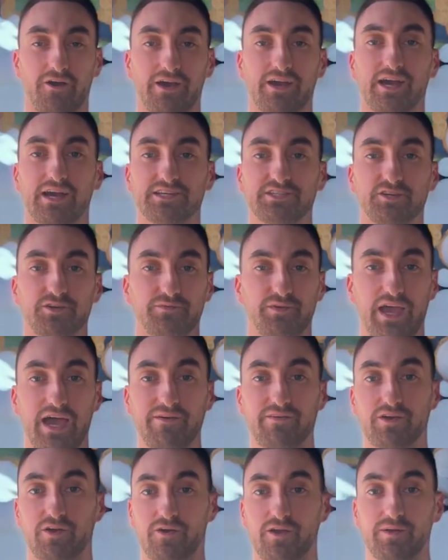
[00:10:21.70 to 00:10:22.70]
All right, guys, so if you
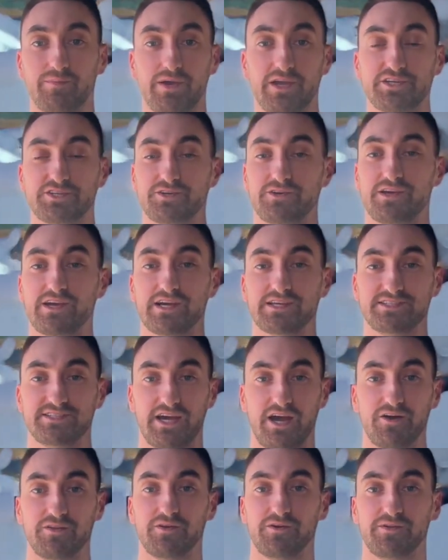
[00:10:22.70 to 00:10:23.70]
haven't already, make sure you guys
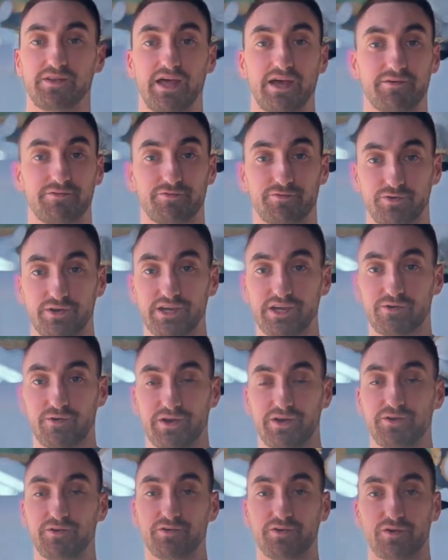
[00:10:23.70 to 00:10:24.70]
download that free
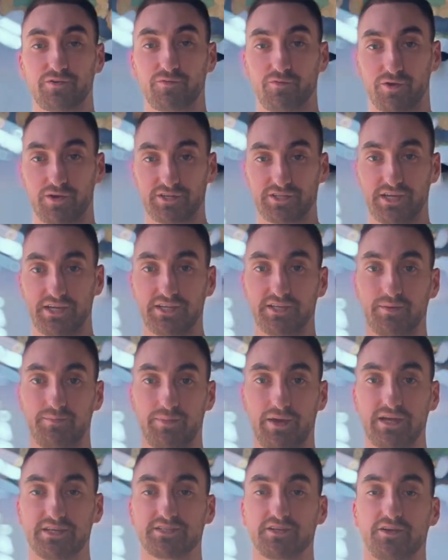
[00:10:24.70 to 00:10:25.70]
cranial nerve worksheet to
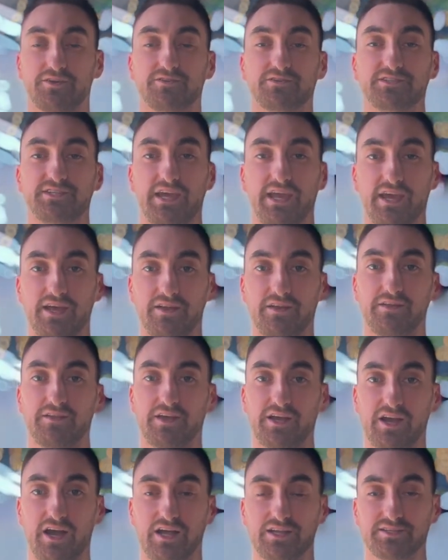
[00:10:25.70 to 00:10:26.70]
best understand
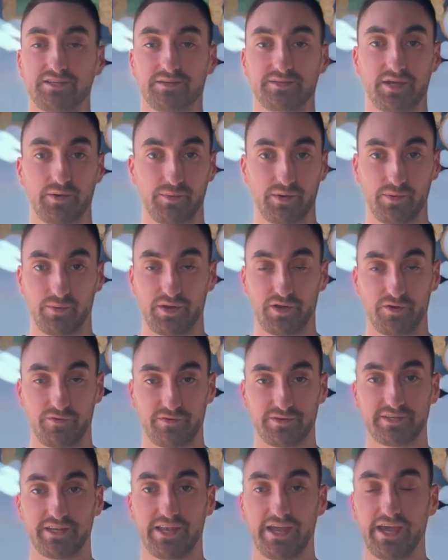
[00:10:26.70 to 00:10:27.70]
the concepts that we went
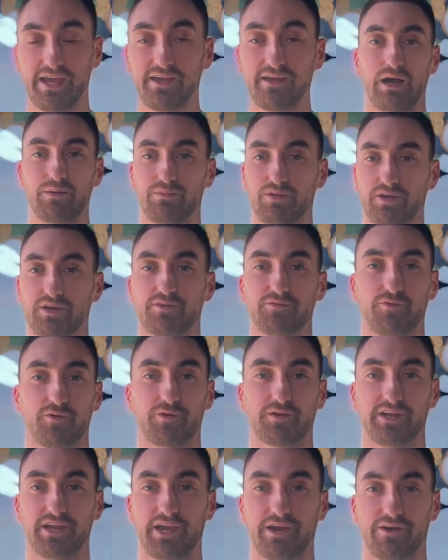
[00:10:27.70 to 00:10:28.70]
over today. I'm looking
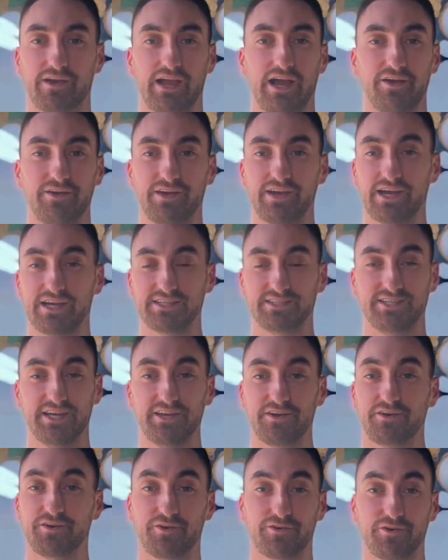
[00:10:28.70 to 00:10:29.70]
forward to hearing how you guys
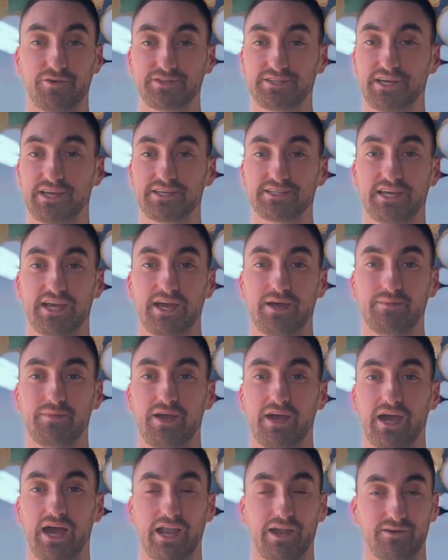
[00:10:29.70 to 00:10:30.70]
did on your nursing
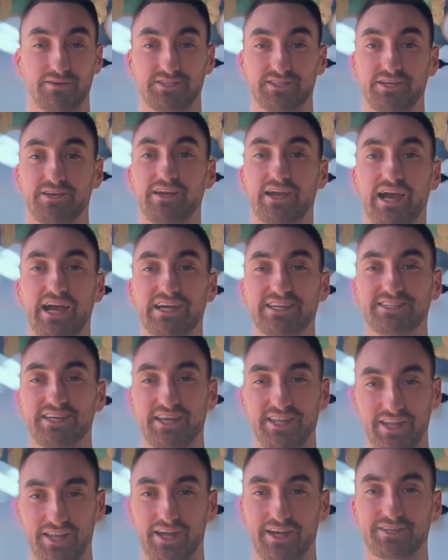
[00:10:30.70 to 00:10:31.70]
exam, and I'll see you guys
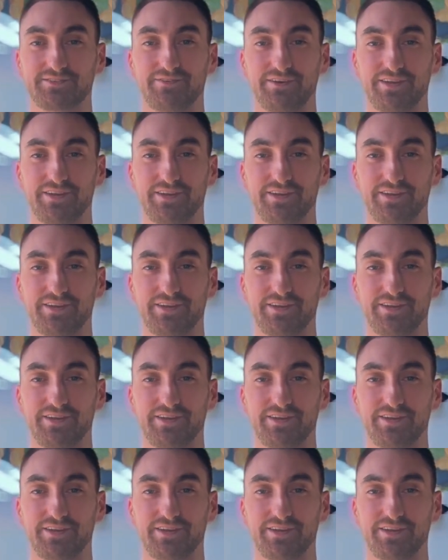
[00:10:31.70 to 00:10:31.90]
in the next